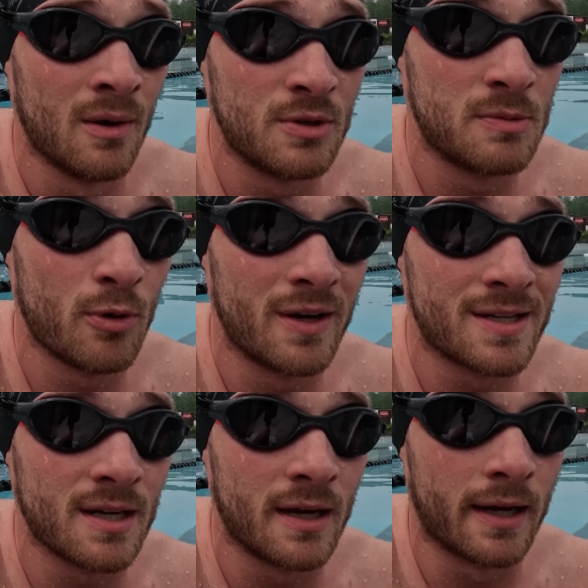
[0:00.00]
which is pretty
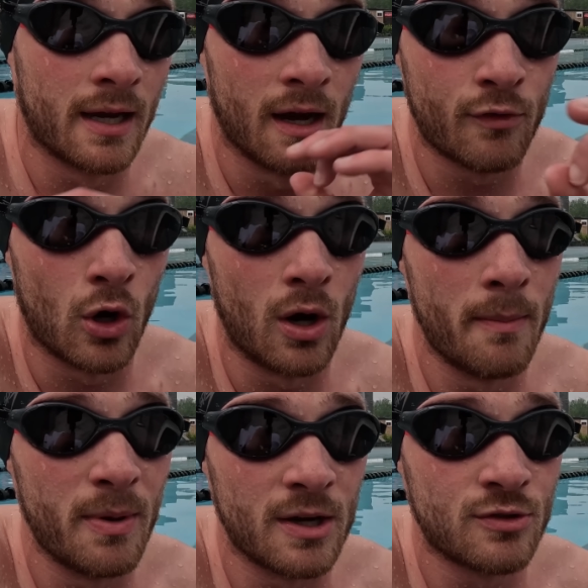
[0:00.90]
exciting. I've got
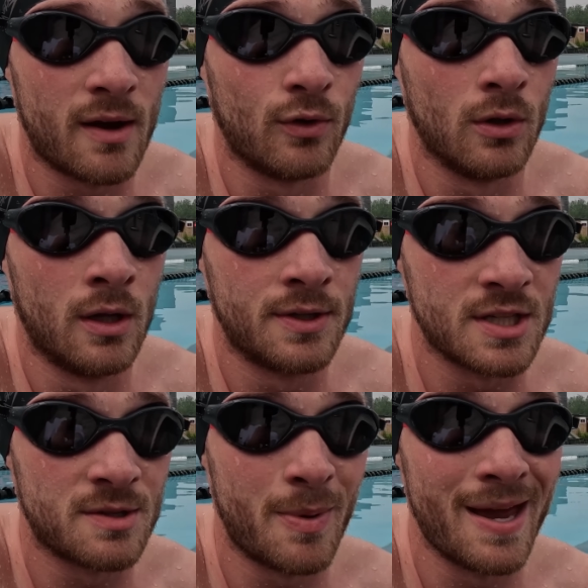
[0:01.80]
a bit of travel
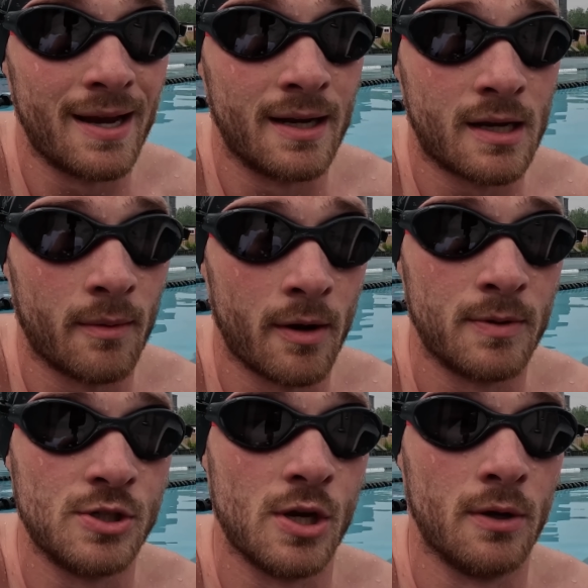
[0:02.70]
to Spain coming
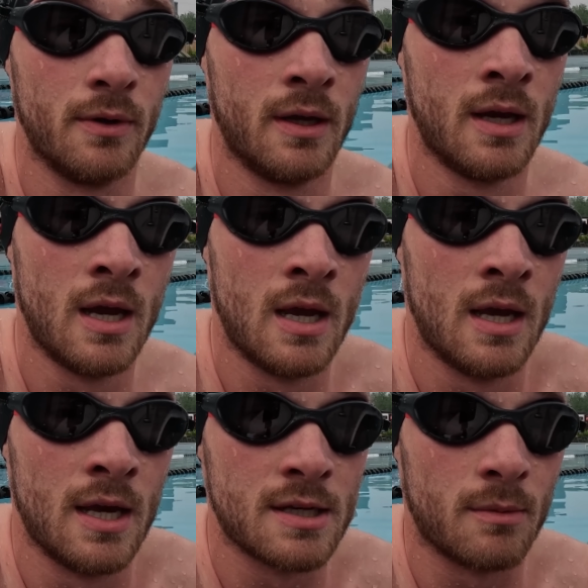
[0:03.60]
up in June,
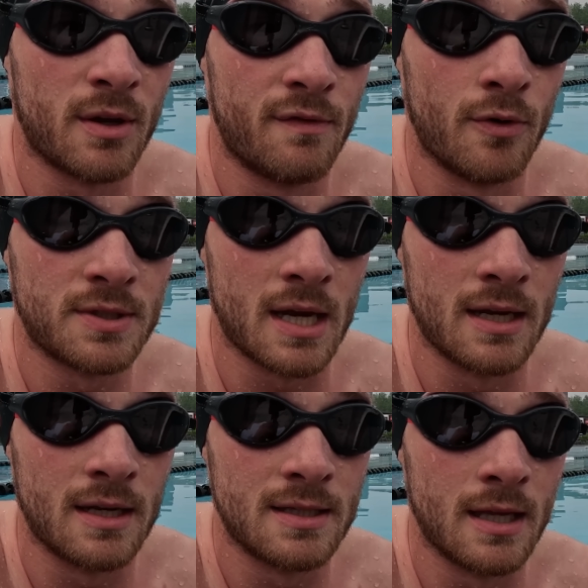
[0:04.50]
so I'm looking forward to
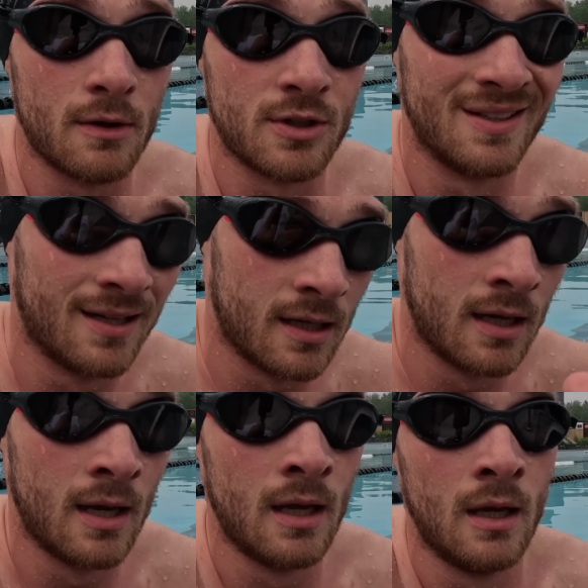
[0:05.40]
getting into the ocean,
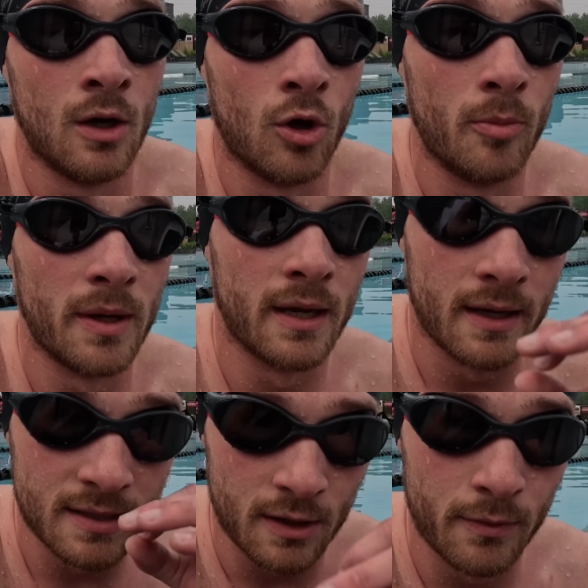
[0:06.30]

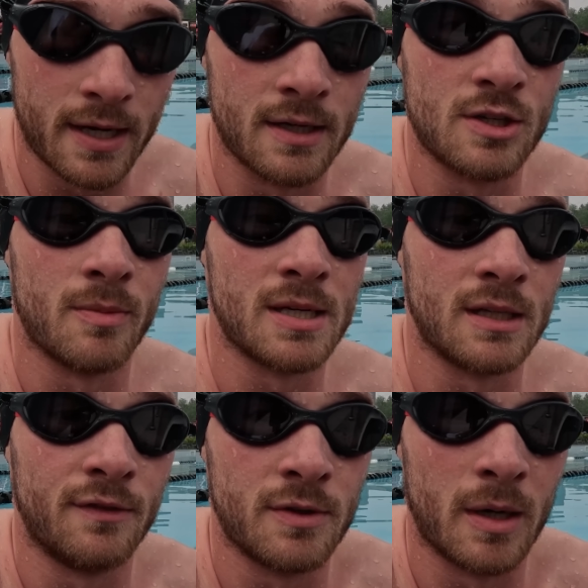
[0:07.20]
albeit as I recondition
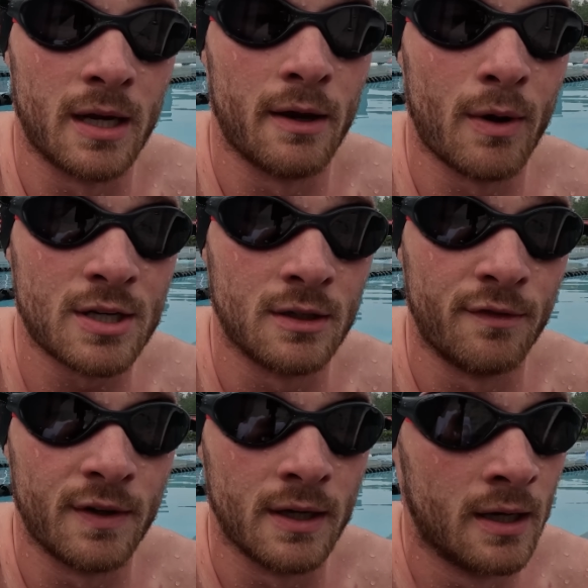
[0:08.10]
myself to my
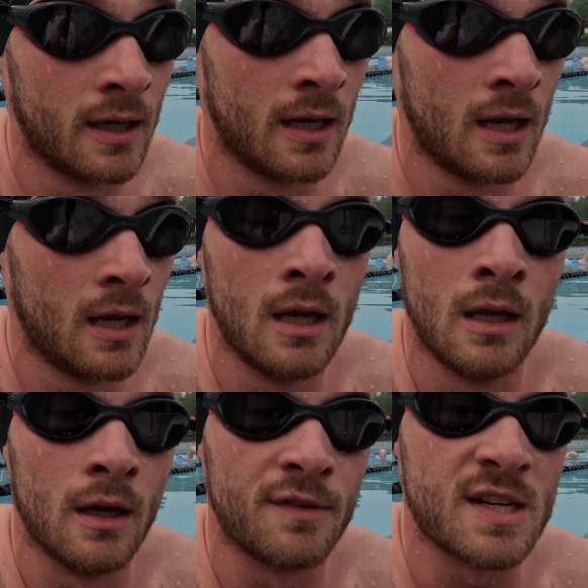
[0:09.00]
irrational fear
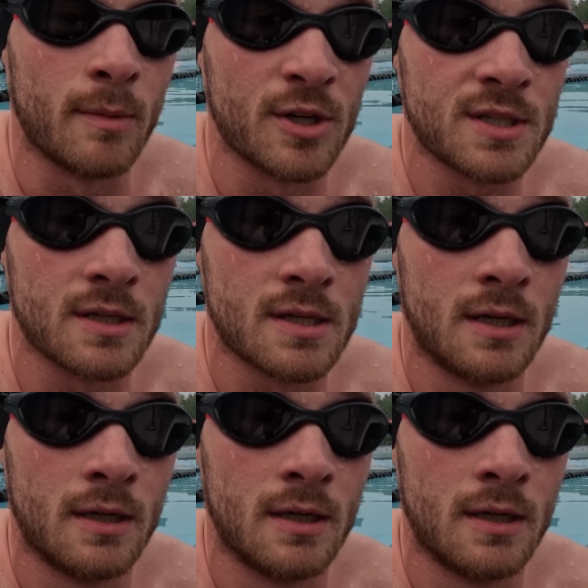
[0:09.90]
of sea monsters.